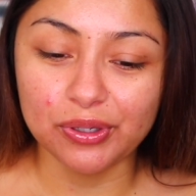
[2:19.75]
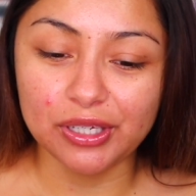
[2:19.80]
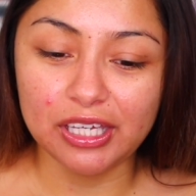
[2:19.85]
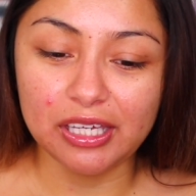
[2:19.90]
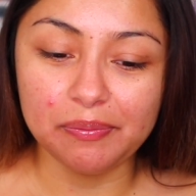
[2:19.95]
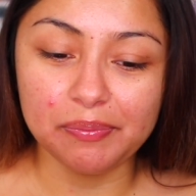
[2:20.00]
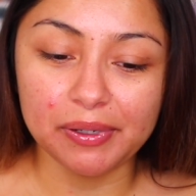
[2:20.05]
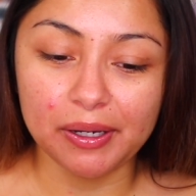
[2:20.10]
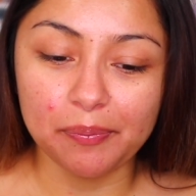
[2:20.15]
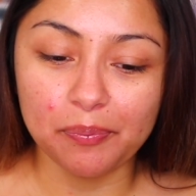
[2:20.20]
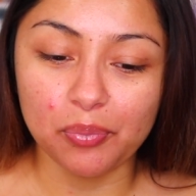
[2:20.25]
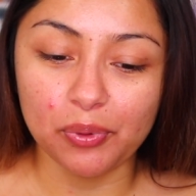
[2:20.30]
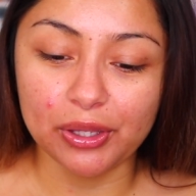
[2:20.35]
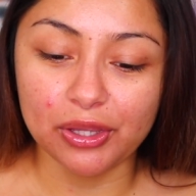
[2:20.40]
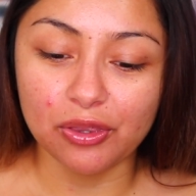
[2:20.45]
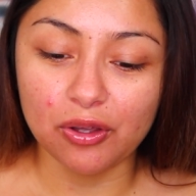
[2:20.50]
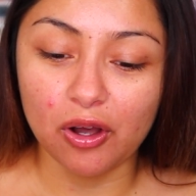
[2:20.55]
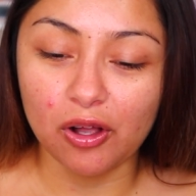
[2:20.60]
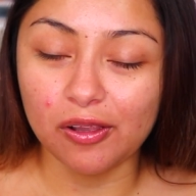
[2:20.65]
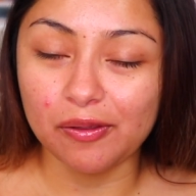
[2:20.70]
keep up
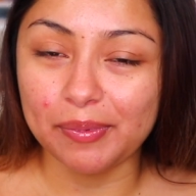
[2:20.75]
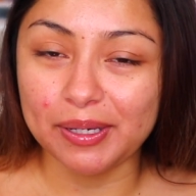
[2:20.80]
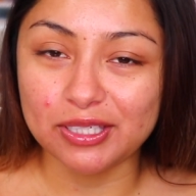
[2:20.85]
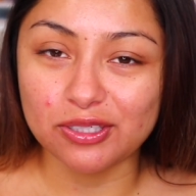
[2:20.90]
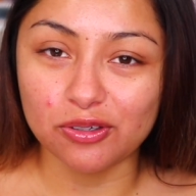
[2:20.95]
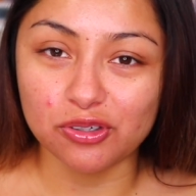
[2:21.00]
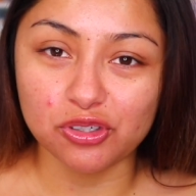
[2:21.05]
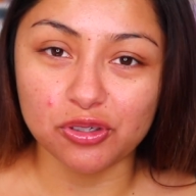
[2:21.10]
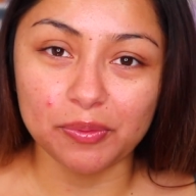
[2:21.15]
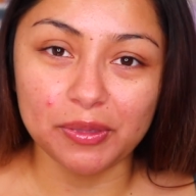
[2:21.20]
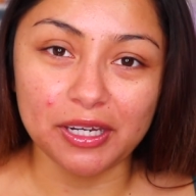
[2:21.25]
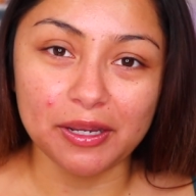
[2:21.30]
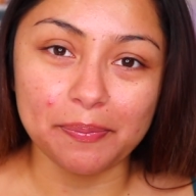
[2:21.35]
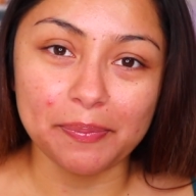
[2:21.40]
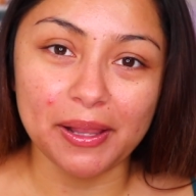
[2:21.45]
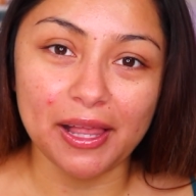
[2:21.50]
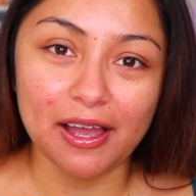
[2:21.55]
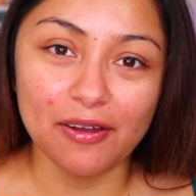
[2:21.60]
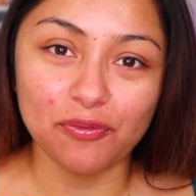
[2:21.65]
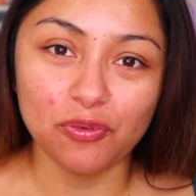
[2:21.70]
with all of my social media
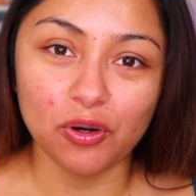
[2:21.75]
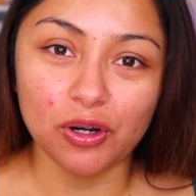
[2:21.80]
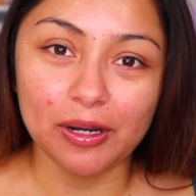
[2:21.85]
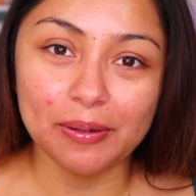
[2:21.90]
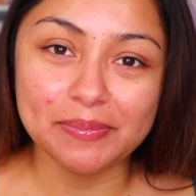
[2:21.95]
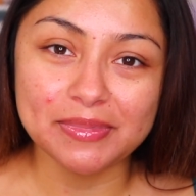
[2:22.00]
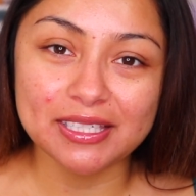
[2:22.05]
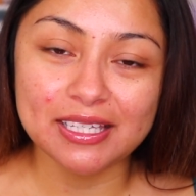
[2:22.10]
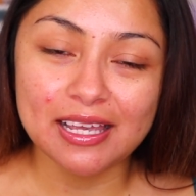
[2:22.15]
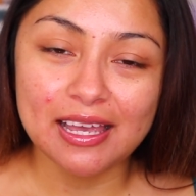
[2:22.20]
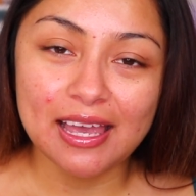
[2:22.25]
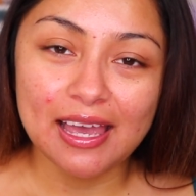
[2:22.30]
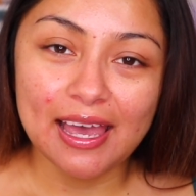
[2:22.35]
platforms